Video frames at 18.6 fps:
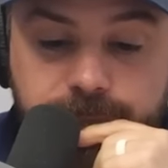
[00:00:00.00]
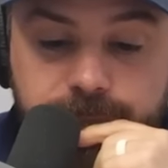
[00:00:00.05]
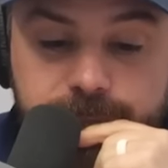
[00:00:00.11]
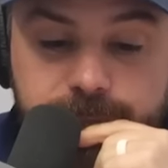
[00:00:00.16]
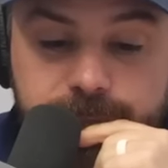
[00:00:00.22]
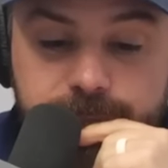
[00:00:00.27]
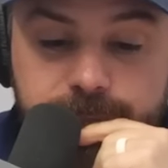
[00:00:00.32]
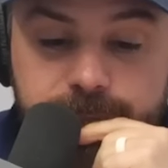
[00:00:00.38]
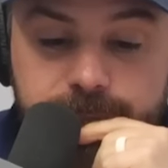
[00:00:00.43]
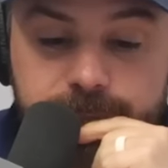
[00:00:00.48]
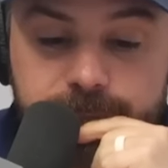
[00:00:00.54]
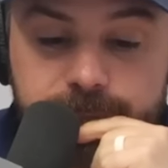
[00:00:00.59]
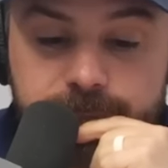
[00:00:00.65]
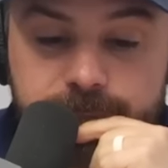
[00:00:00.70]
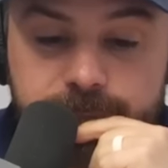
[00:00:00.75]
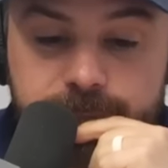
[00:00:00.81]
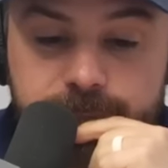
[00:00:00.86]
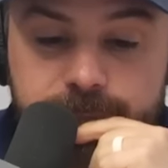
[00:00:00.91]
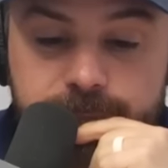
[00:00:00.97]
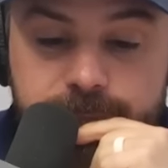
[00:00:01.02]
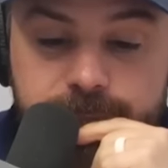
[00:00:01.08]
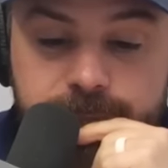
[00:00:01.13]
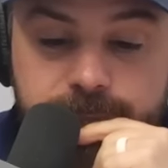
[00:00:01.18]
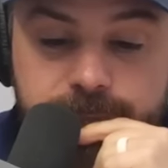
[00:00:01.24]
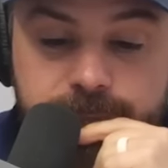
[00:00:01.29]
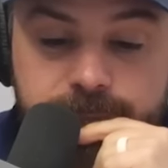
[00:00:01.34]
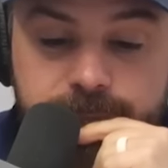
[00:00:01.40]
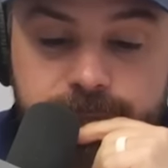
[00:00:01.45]

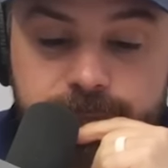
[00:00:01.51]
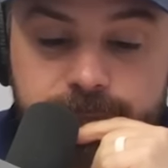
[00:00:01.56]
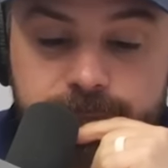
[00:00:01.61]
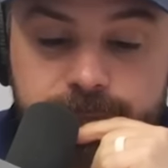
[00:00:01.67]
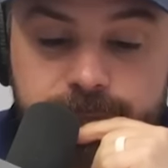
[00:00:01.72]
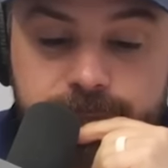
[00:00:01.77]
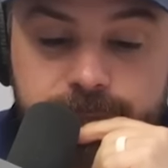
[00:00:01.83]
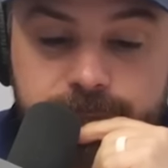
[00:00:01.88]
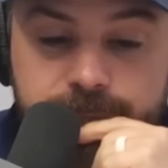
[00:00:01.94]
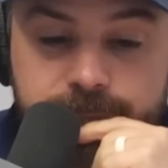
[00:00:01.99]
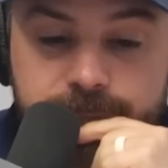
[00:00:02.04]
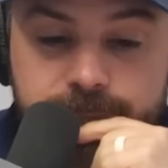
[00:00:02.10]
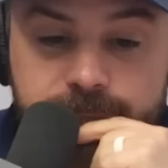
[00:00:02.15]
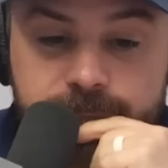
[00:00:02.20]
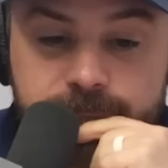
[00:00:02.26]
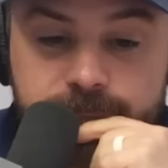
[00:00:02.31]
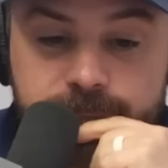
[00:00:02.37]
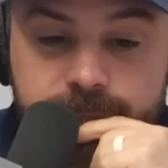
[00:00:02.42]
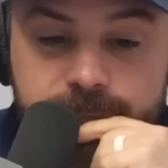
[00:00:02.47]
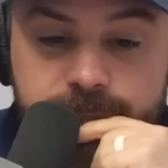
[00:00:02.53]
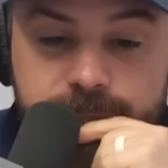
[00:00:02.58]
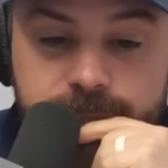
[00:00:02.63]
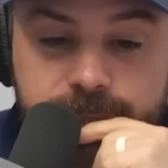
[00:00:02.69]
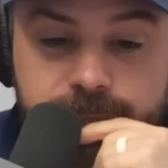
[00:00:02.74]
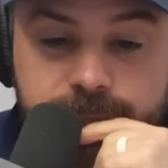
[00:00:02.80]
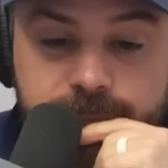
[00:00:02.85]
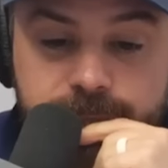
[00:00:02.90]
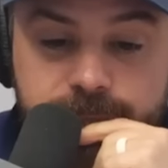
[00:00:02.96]

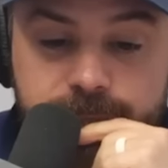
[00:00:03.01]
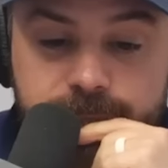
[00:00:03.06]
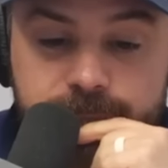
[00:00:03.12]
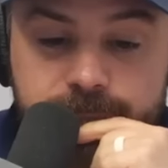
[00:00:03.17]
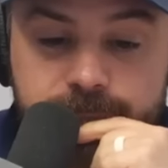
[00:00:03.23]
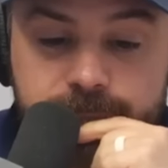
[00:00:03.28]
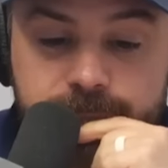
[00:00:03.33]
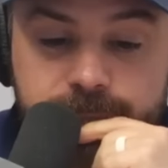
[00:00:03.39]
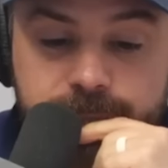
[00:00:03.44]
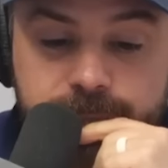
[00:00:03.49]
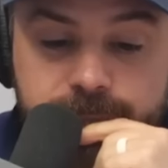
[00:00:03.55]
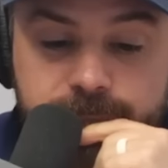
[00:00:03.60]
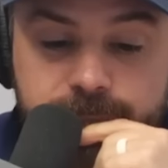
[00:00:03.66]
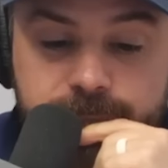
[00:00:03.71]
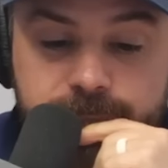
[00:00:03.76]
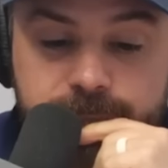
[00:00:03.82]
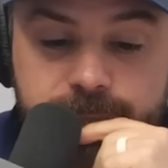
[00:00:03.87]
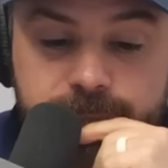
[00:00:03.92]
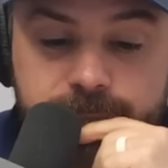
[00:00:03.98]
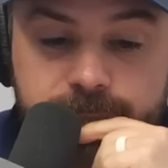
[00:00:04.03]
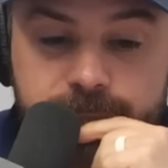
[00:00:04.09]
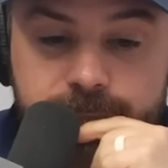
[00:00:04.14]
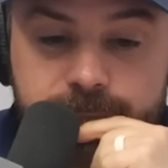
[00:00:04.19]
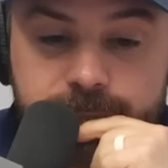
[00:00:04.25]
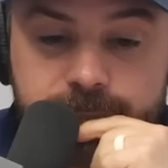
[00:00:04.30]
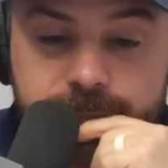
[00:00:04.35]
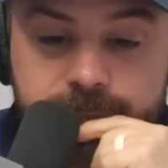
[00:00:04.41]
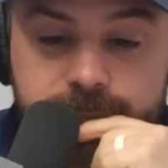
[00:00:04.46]

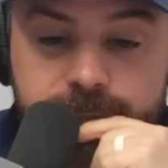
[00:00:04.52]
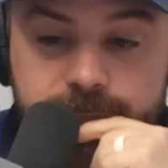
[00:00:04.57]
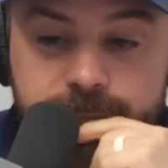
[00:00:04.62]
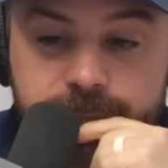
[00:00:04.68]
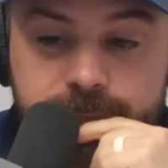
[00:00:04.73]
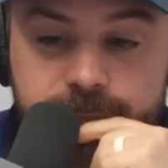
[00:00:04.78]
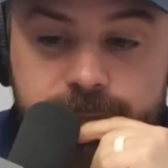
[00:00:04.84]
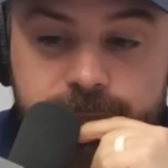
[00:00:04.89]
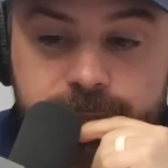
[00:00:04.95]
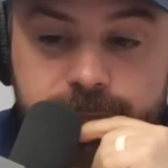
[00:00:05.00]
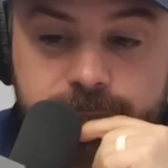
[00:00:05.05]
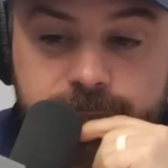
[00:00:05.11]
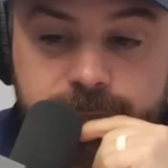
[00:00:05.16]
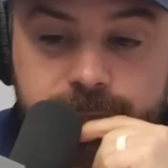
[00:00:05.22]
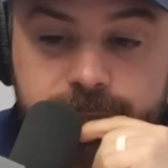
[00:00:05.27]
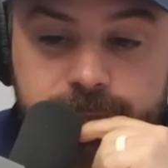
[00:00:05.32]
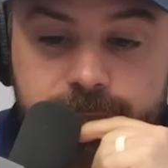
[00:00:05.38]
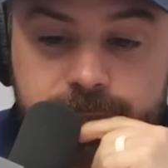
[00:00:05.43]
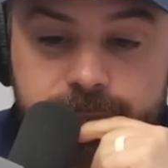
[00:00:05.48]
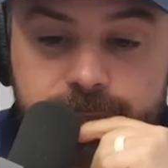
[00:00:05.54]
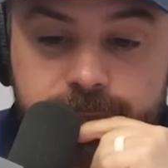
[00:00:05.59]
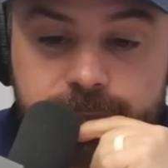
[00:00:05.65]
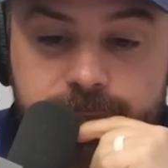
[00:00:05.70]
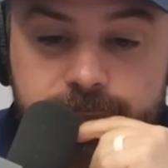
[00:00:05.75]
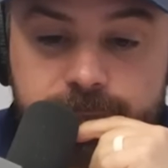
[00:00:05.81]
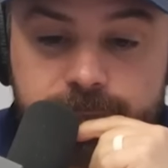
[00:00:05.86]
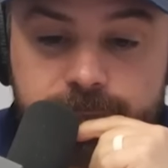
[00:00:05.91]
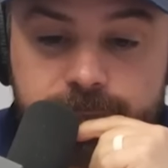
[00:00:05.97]

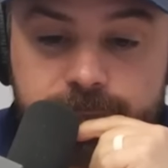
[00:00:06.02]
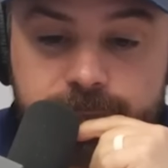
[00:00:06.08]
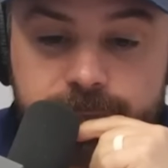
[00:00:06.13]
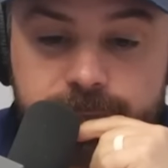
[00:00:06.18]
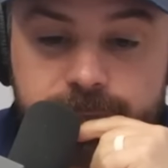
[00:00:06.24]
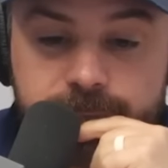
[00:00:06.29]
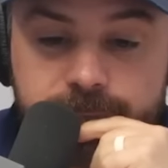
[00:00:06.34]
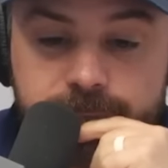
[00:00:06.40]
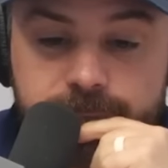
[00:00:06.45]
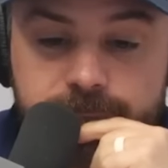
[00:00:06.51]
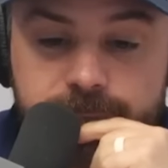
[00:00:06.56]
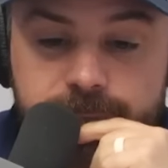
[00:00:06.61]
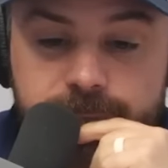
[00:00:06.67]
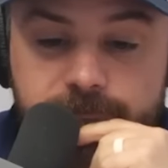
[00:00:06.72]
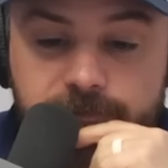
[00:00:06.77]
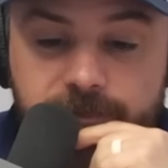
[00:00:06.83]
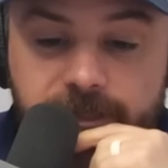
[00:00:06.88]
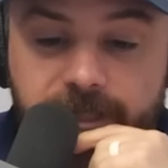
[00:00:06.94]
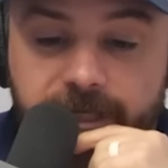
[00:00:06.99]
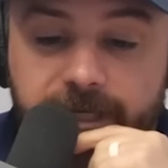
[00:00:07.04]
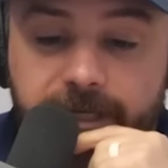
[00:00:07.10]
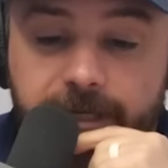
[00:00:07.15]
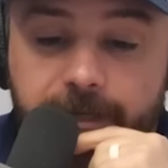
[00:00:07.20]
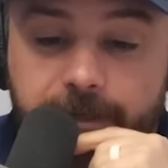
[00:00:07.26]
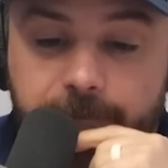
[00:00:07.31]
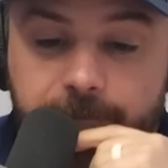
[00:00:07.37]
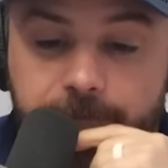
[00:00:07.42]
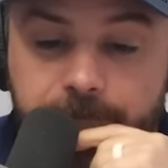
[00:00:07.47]

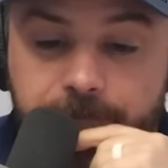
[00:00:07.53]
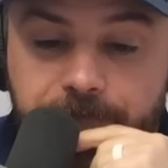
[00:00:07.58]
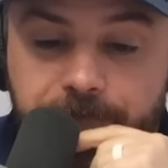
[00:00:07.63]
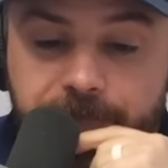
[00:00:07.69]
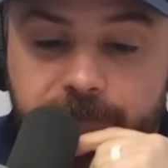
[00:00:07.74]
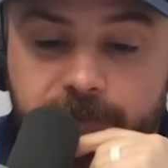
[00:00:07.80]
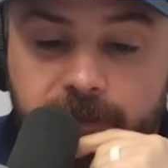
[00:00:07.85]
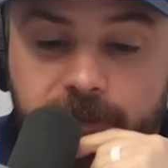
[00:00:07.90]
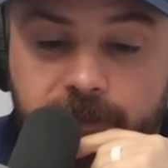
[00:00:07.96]
This person isn't speaking.